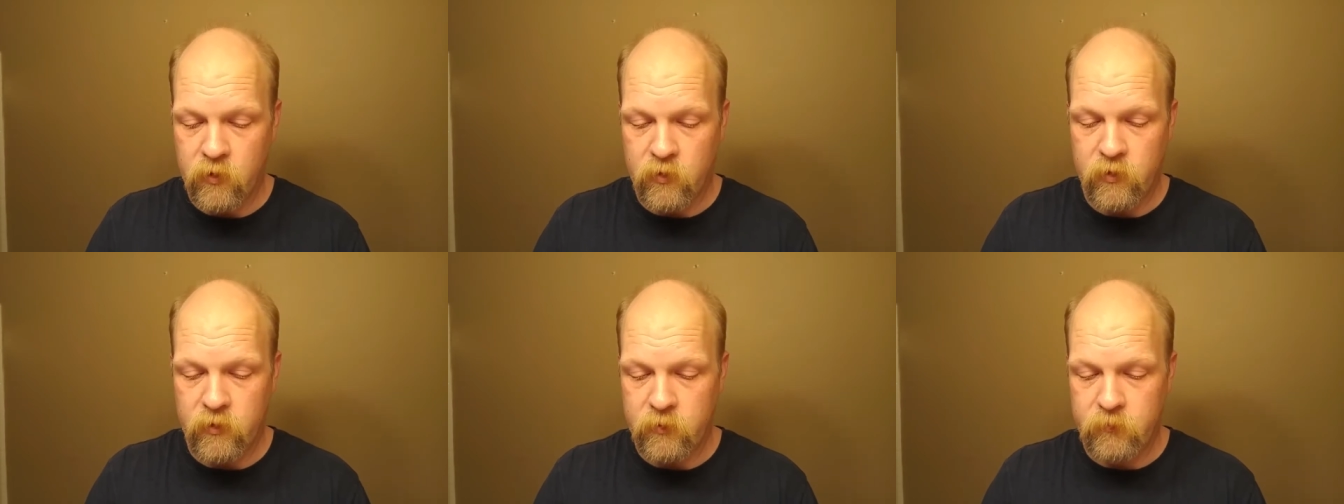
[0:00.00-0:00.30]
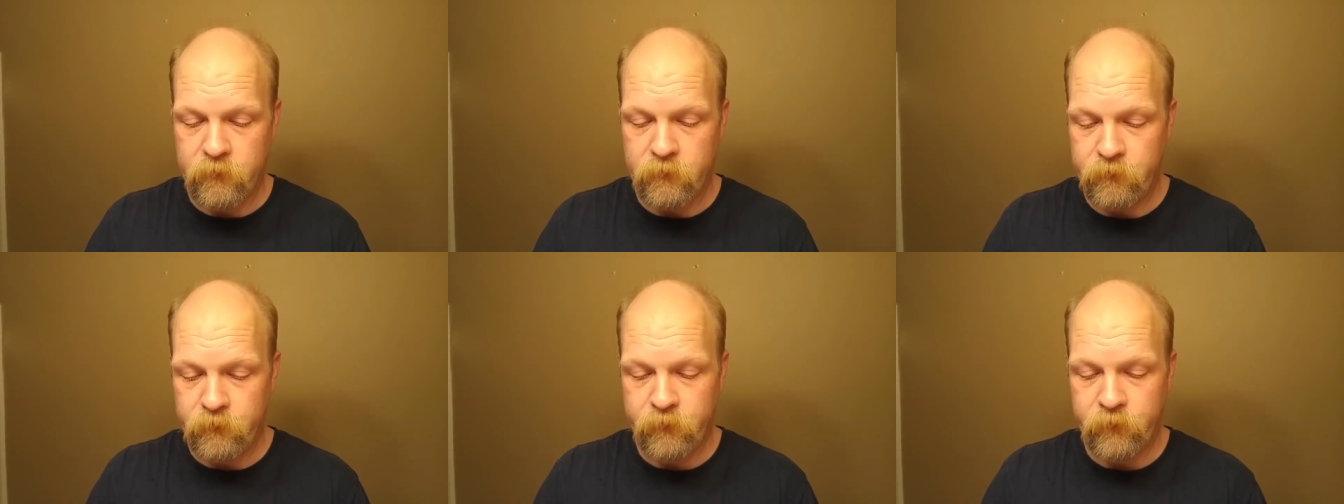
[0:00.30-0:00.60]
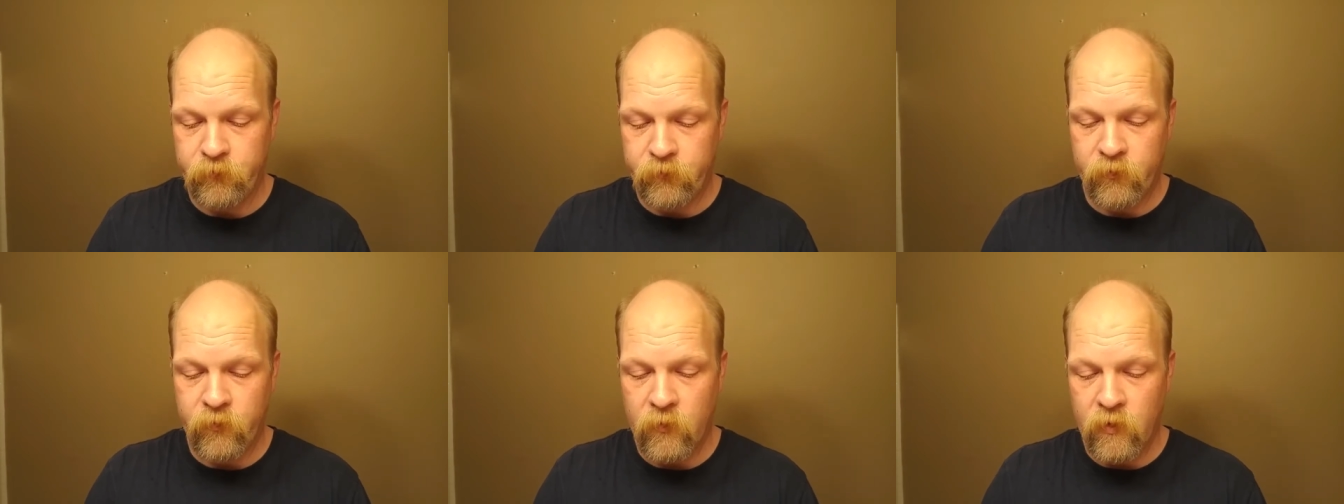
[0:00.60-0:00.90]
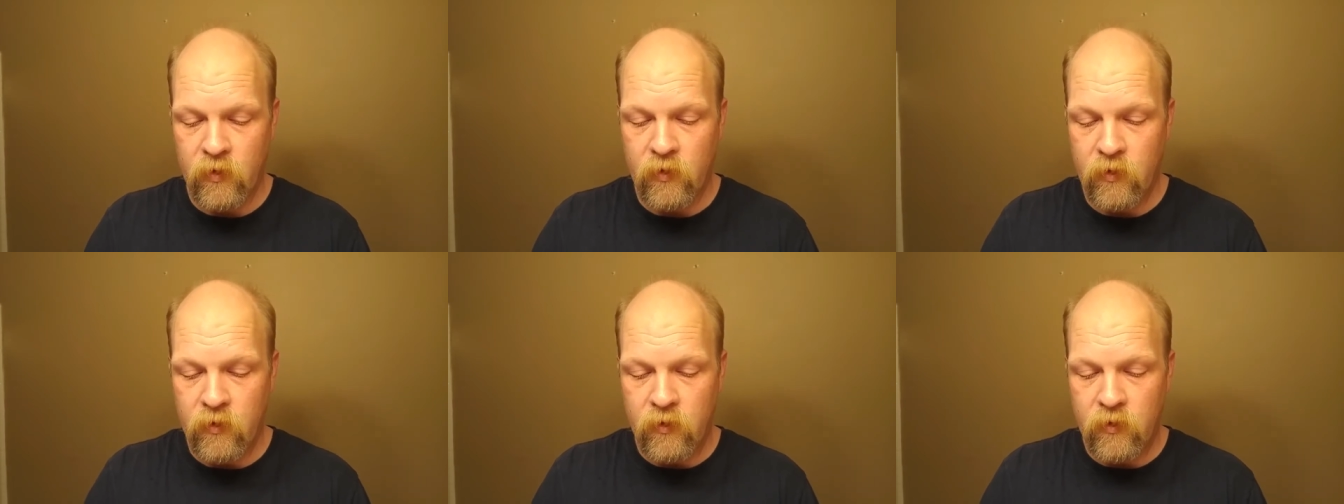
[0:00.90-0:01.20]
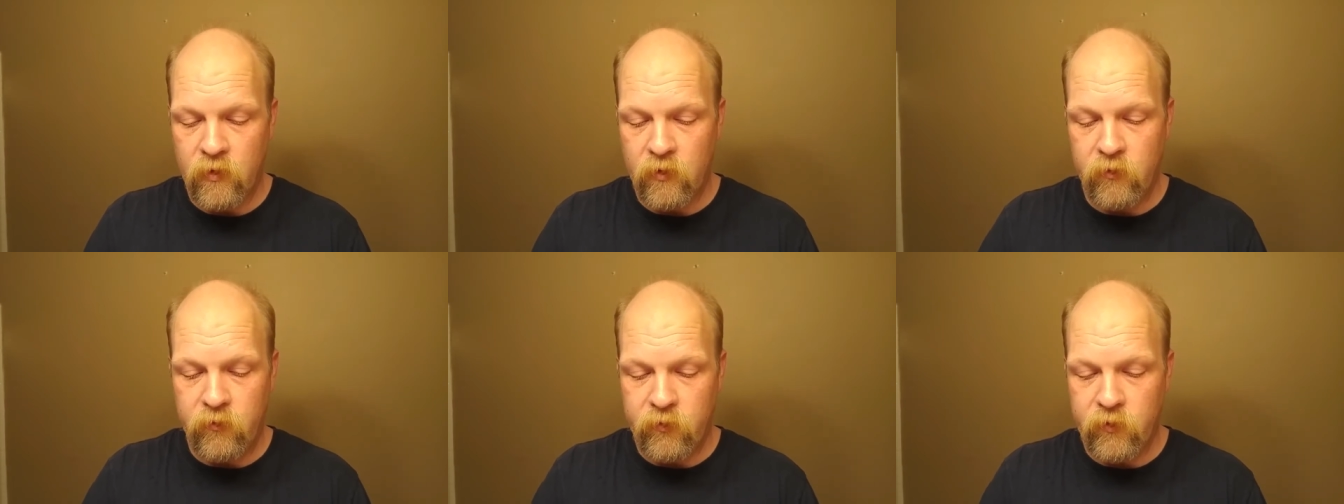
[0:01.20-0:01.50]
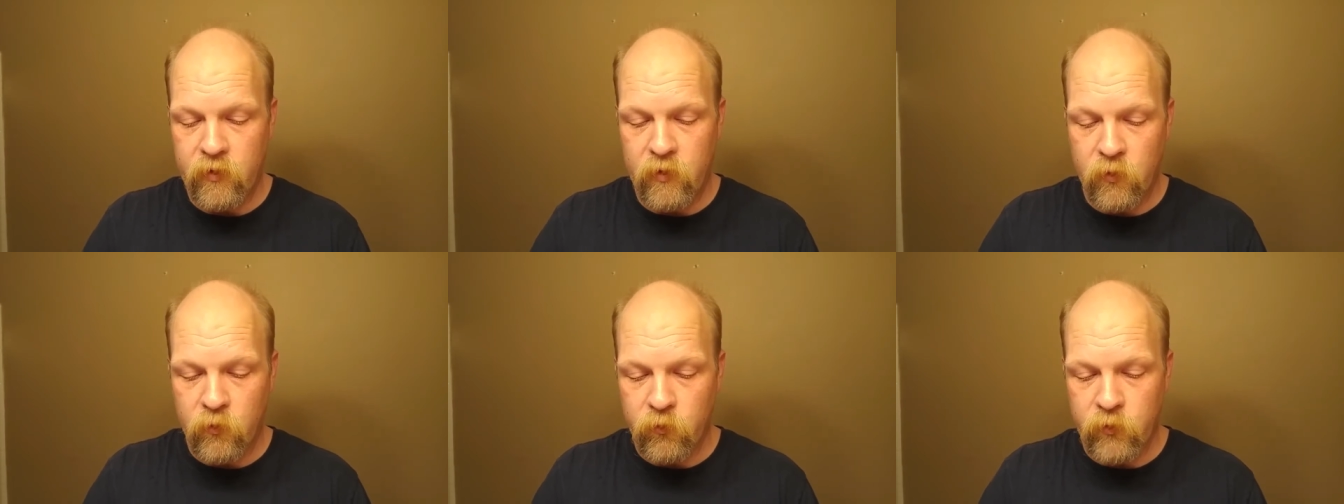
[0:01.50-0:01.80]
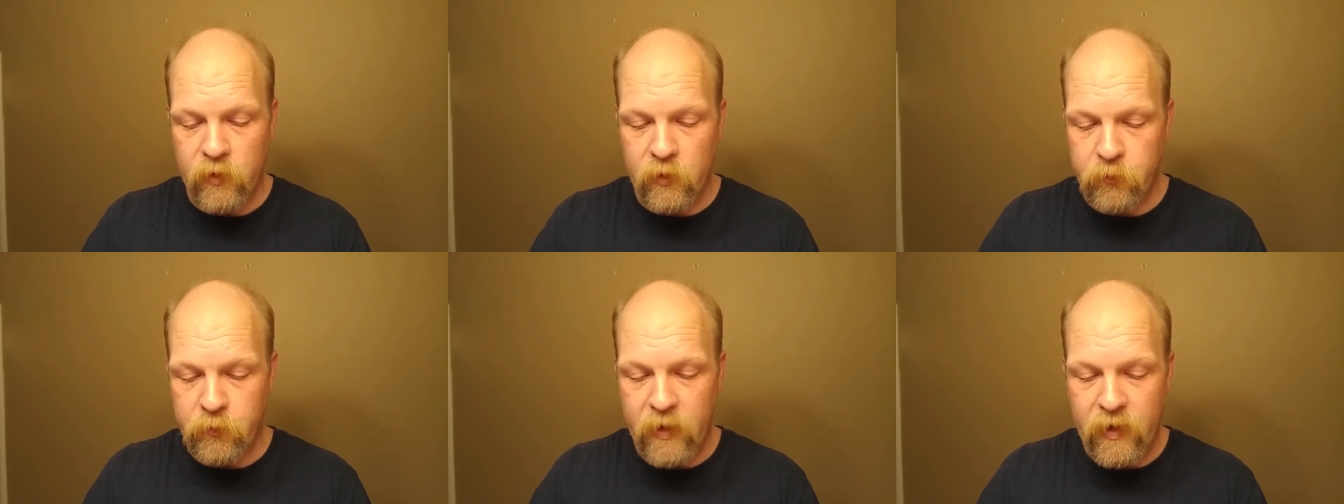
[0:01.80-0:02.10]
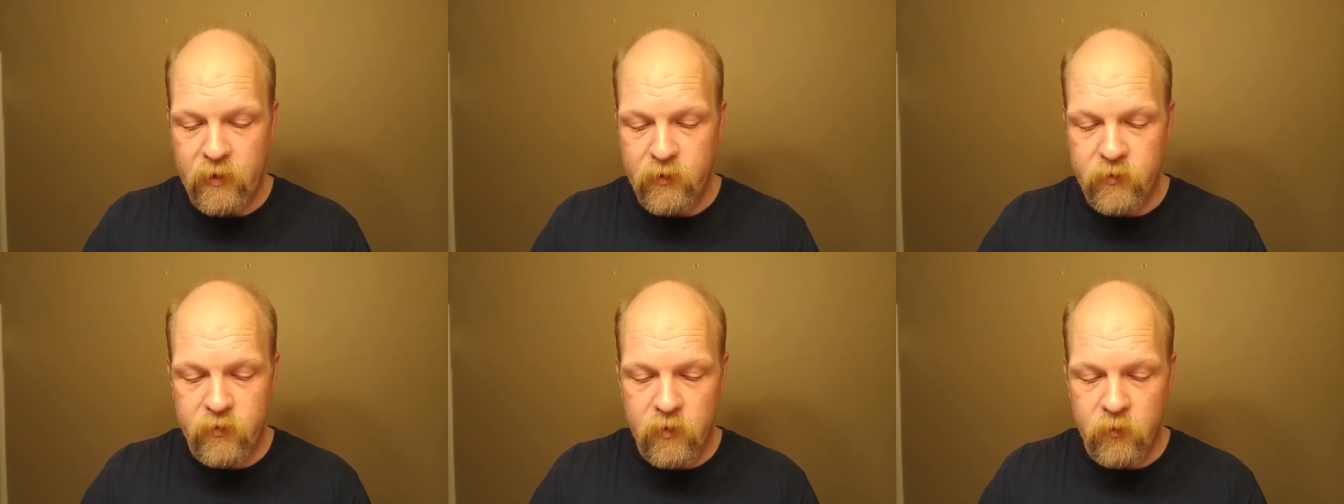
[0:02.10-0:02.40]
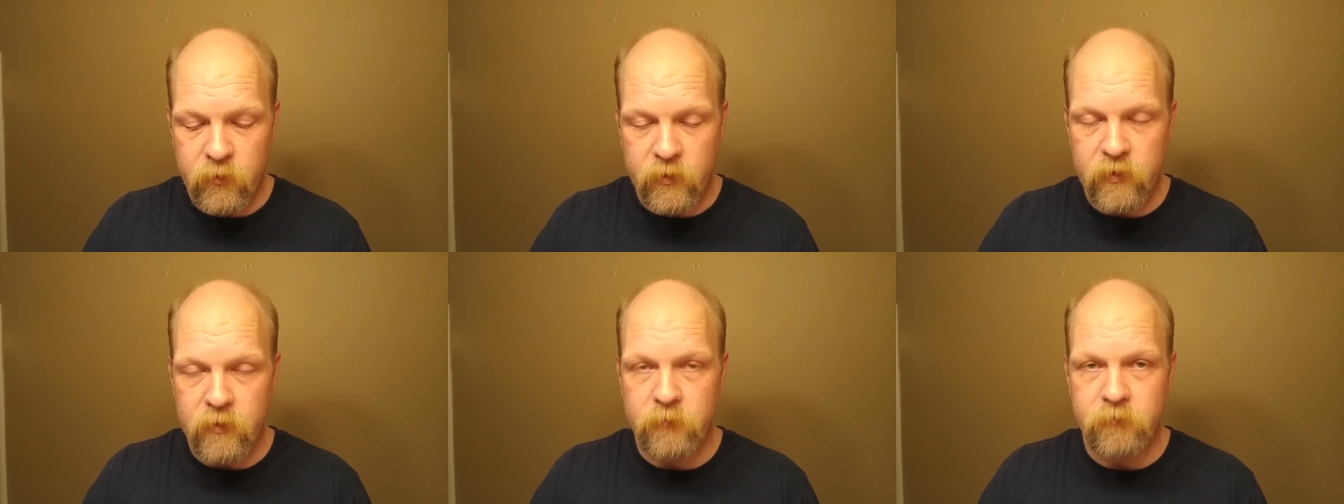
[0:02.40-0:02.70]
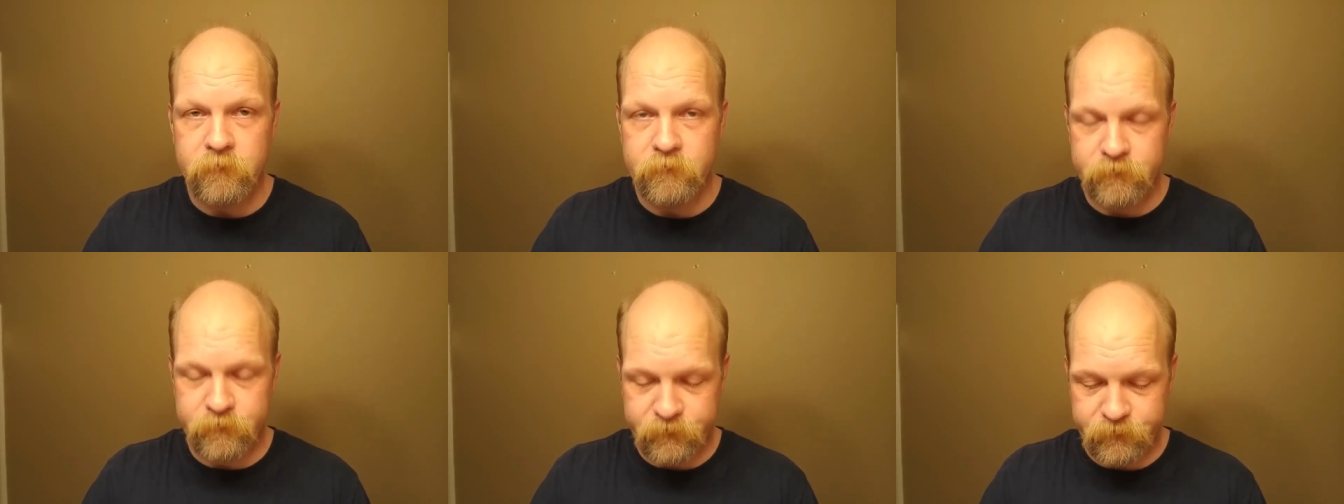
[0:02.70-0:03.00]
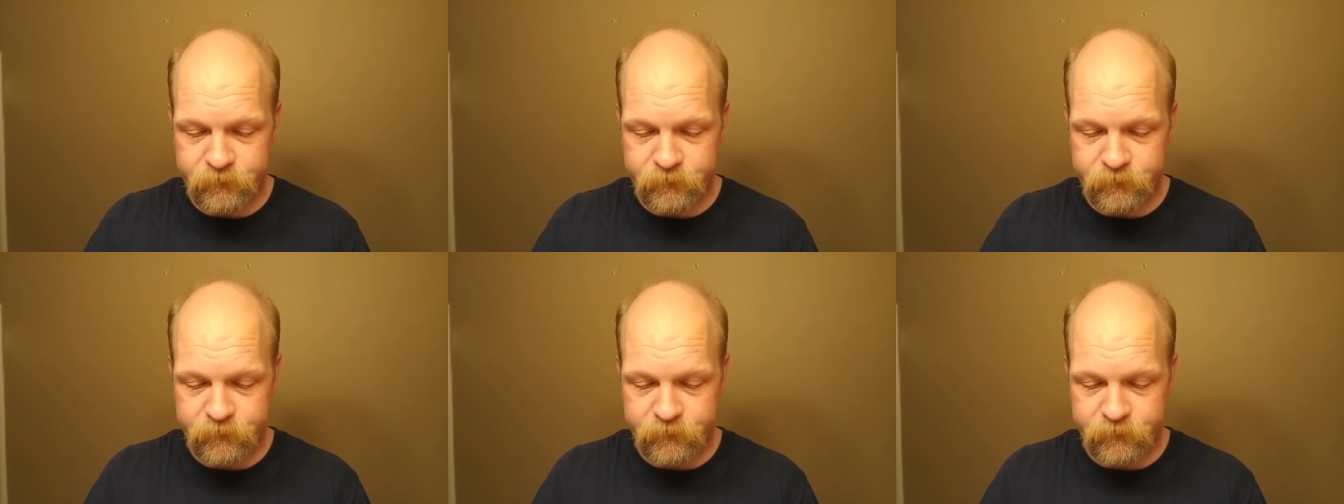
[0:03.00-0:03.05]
on them. If you go real pasty with them,